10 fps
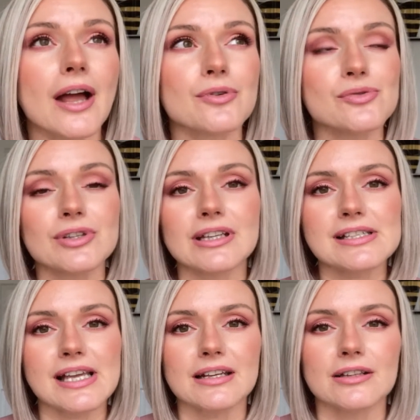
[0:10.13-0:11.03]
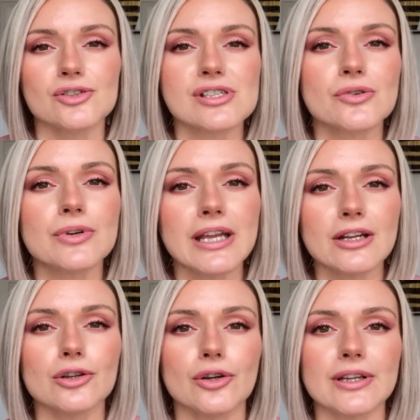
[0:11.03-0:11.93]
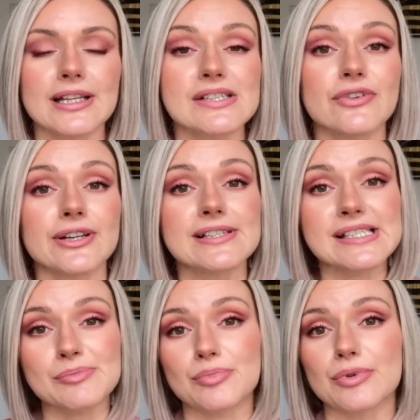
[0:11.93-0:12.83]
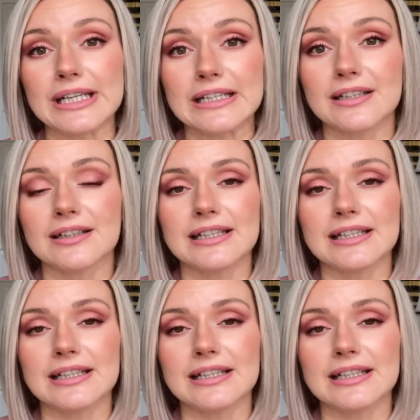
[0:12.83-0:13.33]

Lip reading: I was really excited to just create a look that's very spring